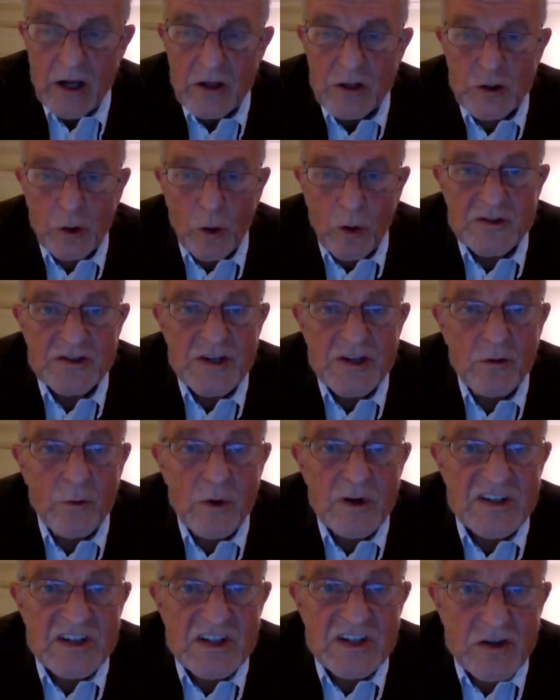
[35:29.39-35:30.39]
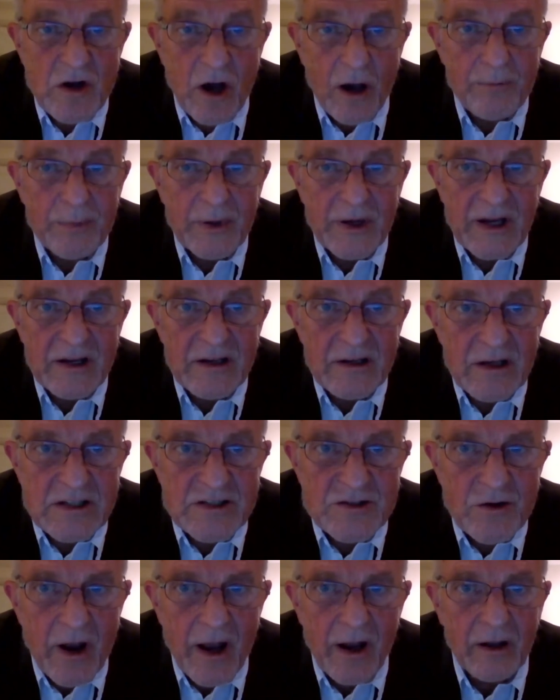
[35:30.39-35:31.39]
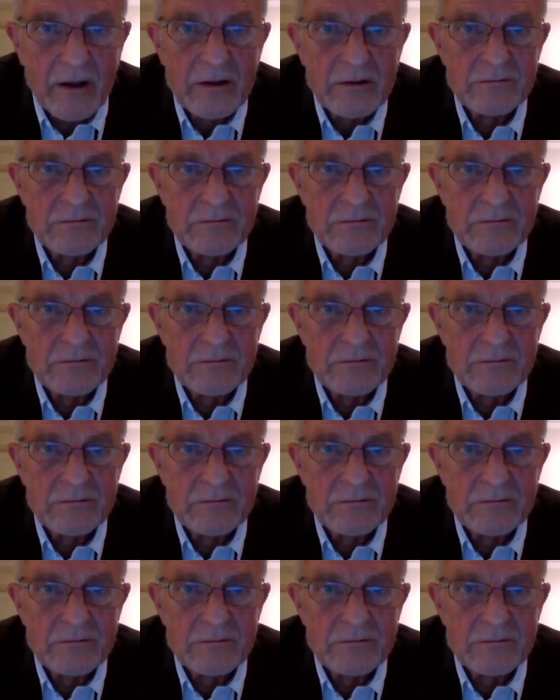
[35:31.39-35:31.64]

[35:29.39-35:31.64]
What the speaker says: torture would stop in Israel.